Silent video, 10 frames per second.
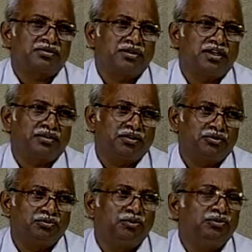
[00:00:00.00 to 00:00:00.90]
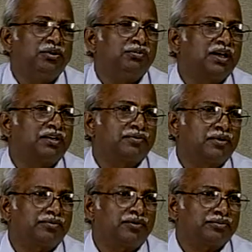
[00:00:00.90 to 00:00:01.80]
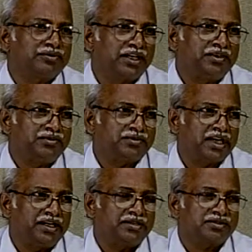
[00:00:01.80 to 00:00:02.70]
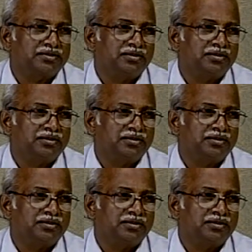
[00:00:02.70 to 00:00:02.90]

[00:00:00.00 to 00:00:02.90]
that you have to move your platform from site to site